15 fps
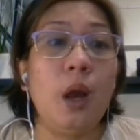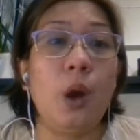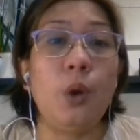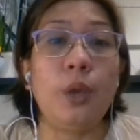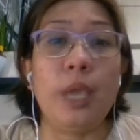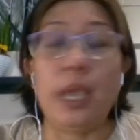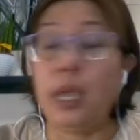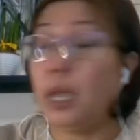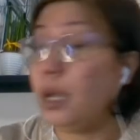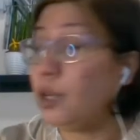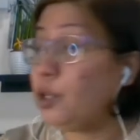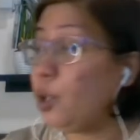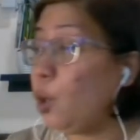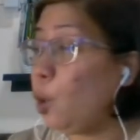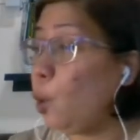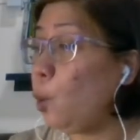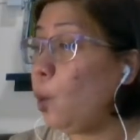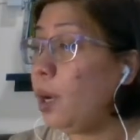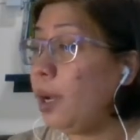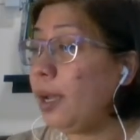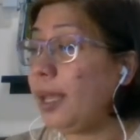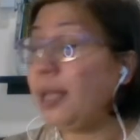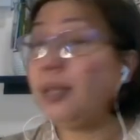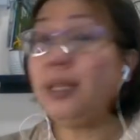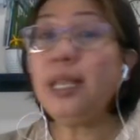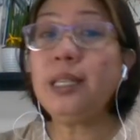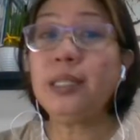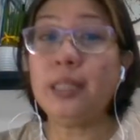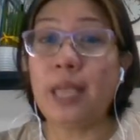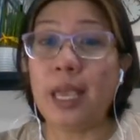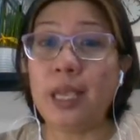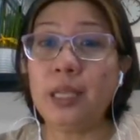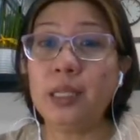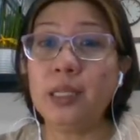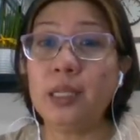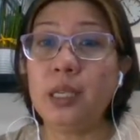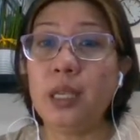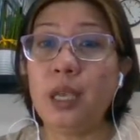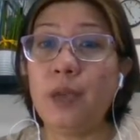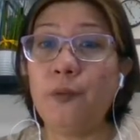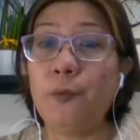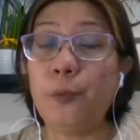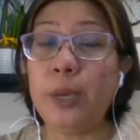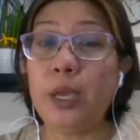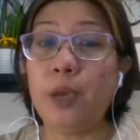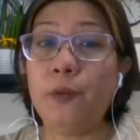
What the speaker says: Okay, so in this case, if we